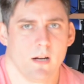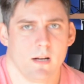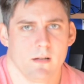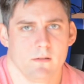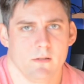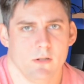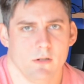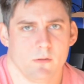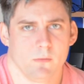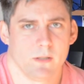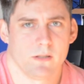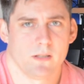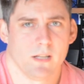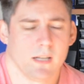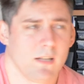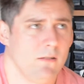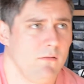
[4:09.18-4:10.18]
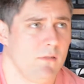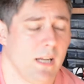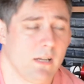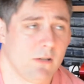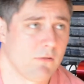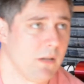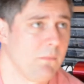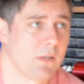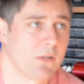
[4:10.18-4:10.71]
it can take
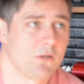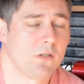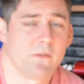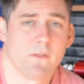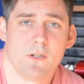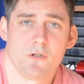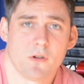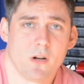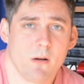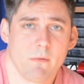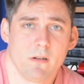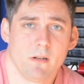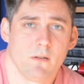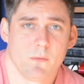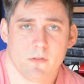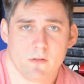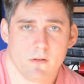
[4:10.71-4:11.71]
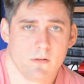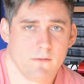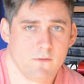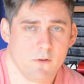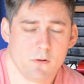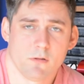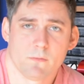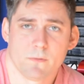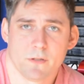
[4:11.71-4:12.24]
great pictures of Andromeda with a
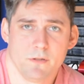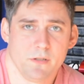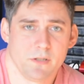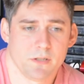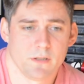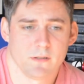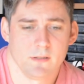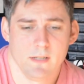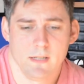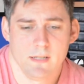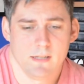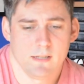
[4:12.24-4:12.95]
focal reducer.